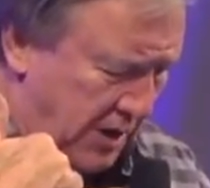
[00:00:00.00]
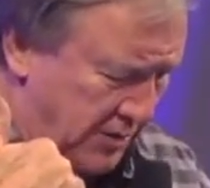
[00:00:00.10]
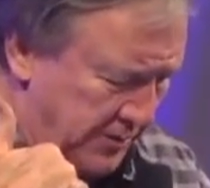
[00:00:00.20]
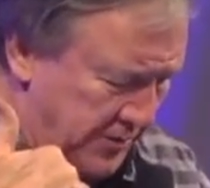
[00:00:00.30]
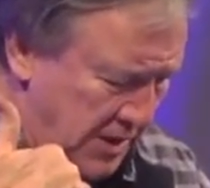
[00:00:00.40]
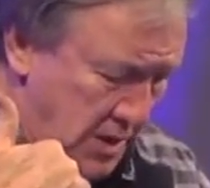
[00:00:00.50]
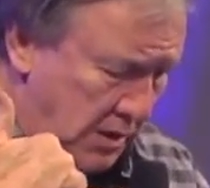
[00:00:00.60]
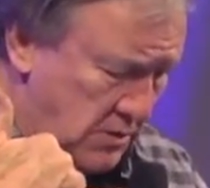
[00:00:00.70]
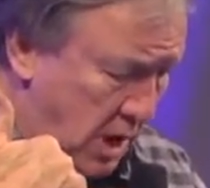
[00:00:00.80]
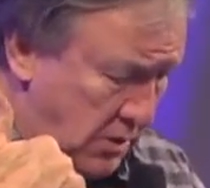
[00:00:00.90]
you know.
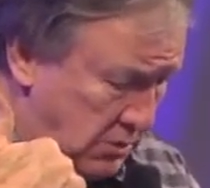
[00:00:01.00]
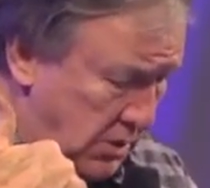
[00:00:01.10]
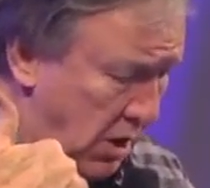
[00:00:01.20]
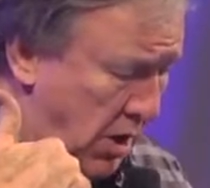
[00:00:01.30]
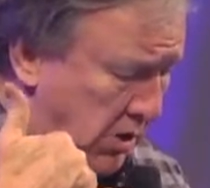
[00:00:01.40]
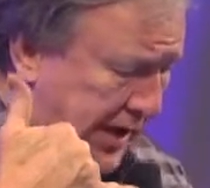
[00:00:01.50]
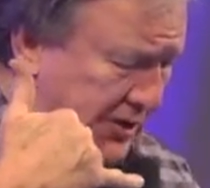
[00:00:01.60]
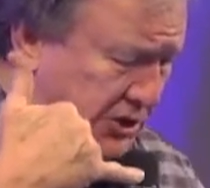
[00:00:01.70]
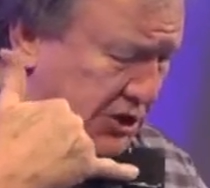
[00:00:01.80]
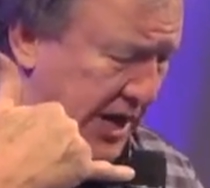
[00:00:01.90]
No, no? Oh,
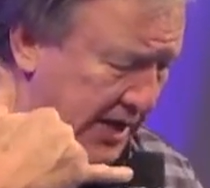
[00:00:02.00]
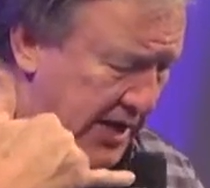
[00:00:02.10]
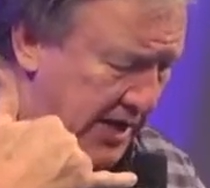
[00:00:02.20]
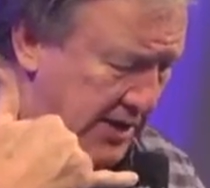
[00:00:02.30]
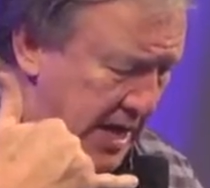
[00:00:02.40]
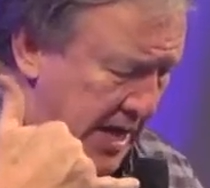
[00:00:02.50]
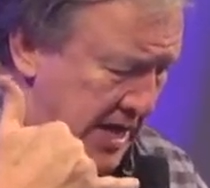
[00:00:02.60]
okay. I was just checking in.